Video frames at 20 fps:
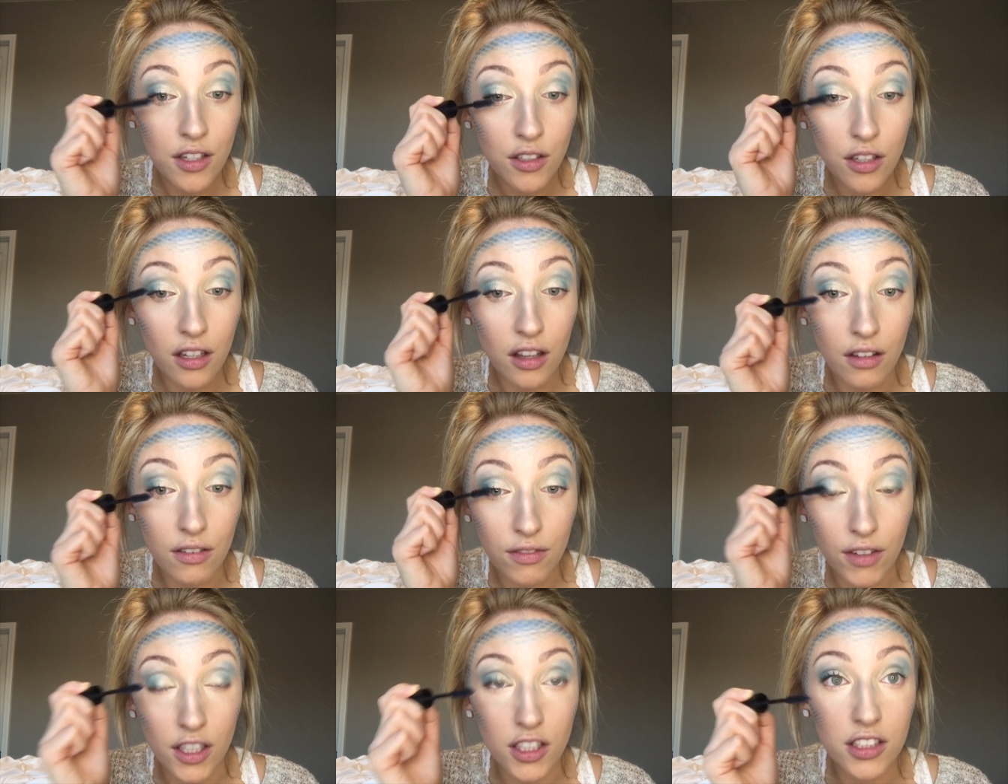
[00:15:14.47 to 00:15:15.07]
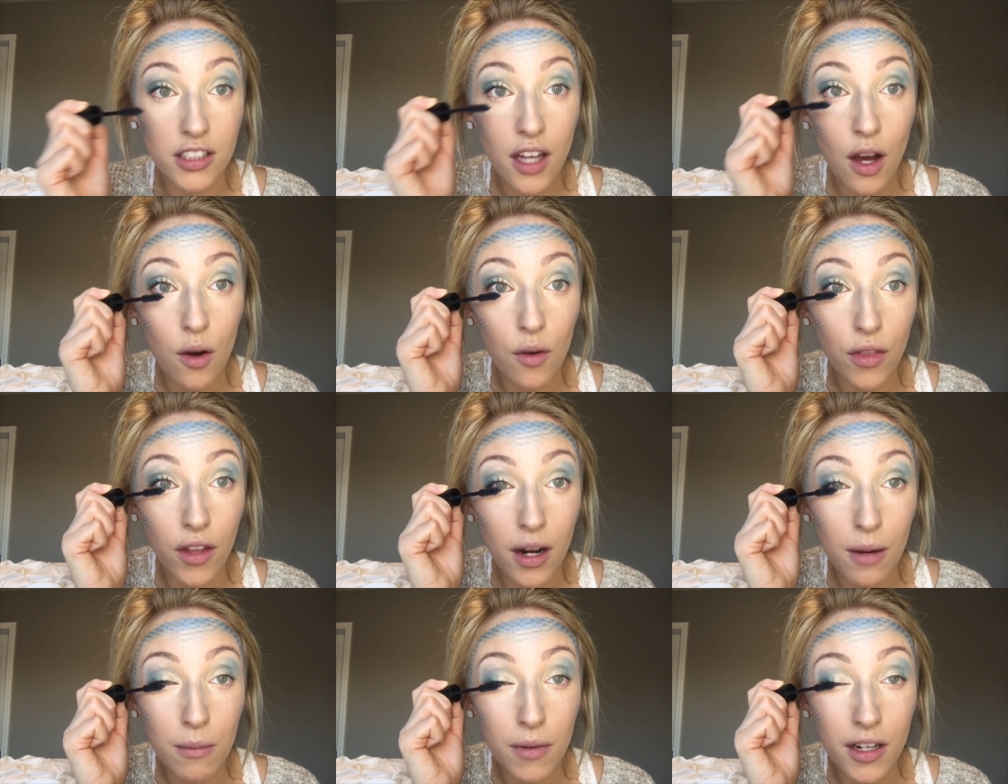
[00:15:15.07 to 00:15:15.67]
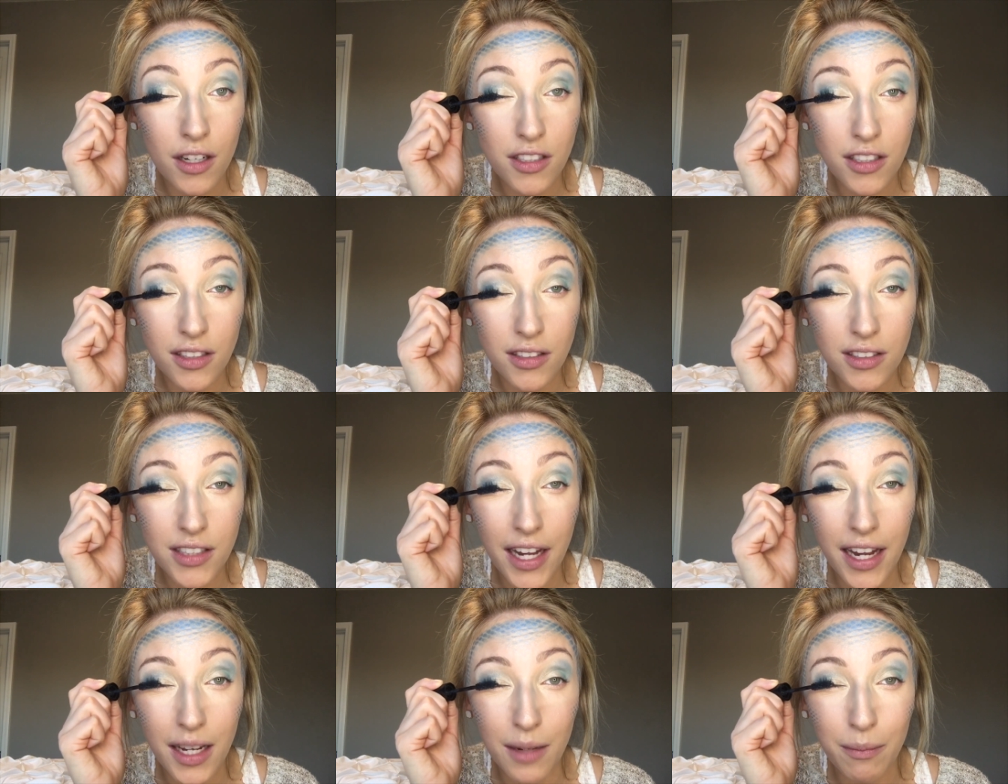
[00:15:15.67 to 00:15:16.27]
do the first coat, and then I'm going to
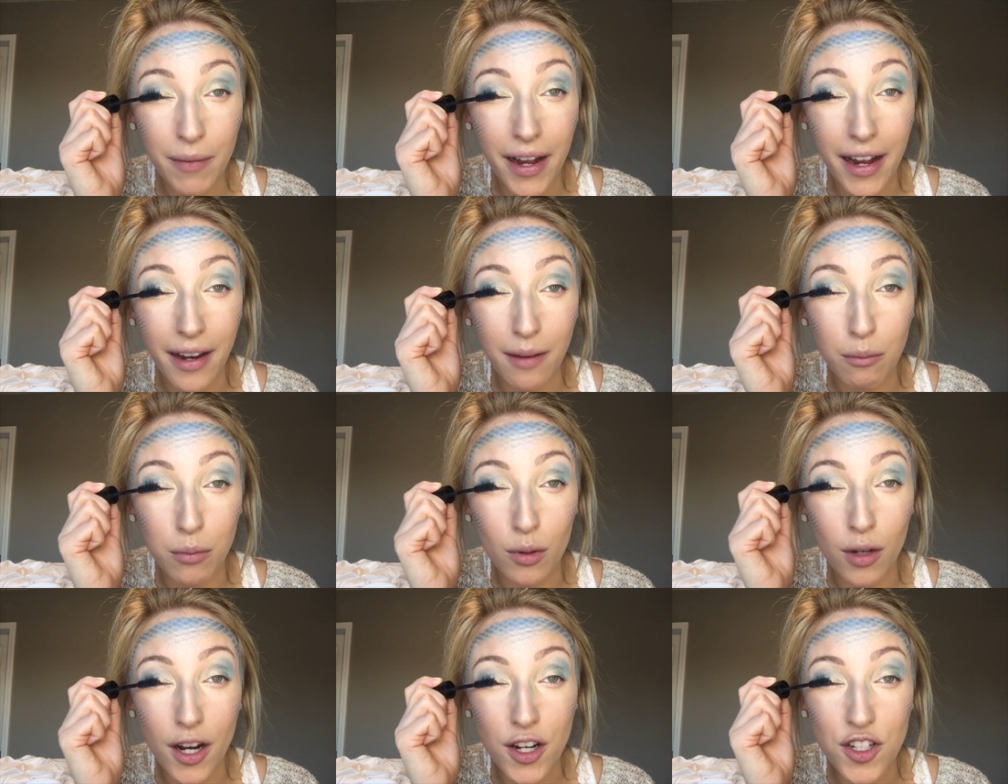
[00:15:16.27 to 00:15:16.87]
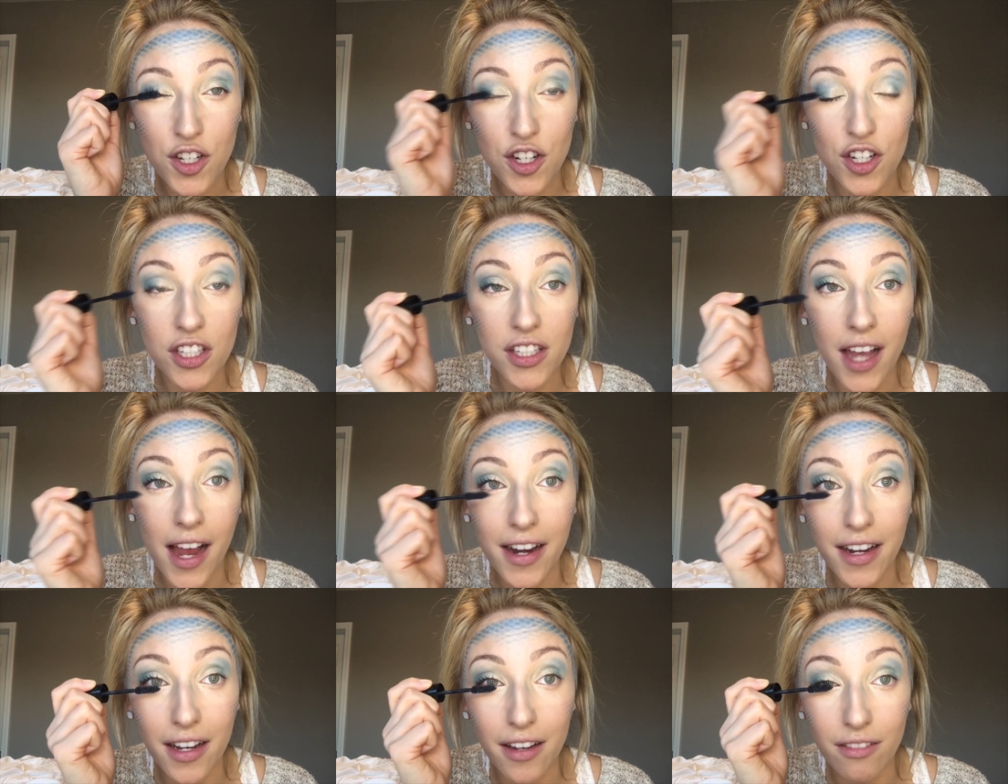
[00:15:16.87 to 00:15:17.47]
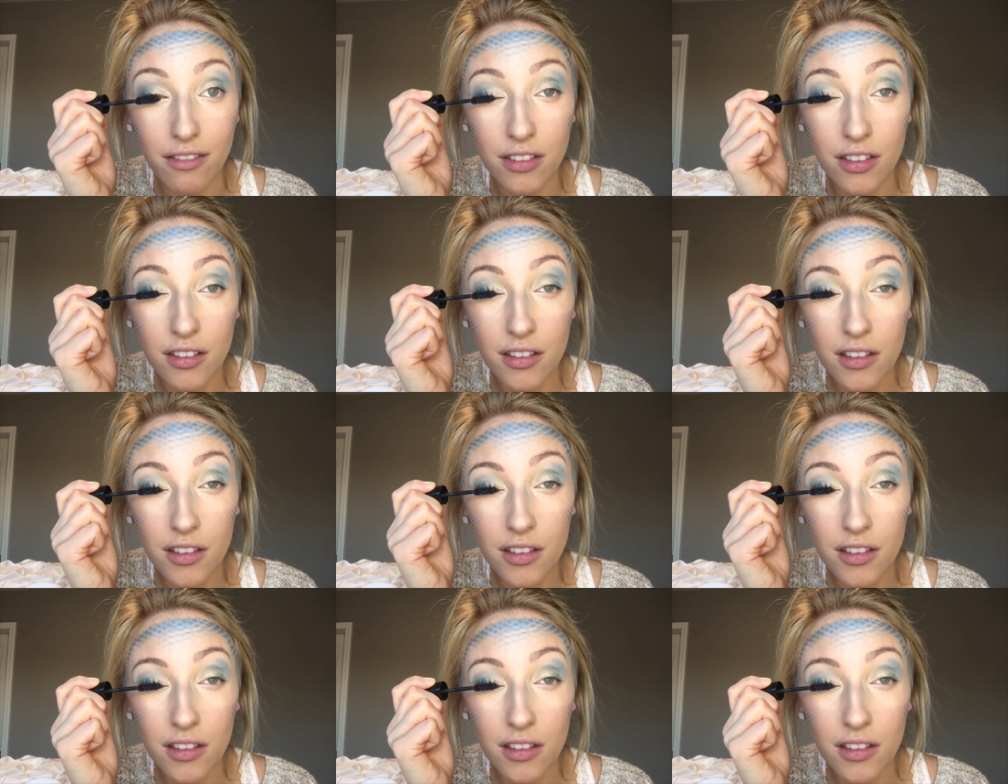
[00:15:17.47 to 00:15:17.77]
take my brush and just kind of